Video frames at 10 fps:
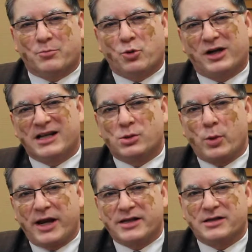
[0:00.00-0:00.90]
put as
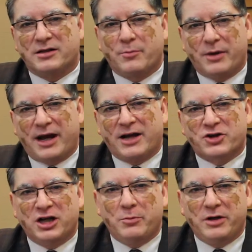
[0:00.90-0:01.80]
waste may
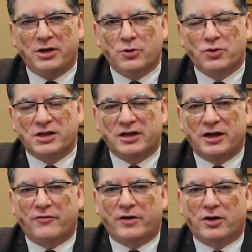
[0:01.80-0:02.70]
actually be used in a
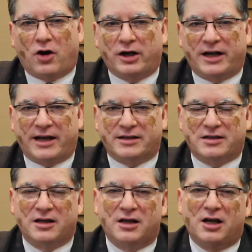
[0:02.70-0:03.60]
different context.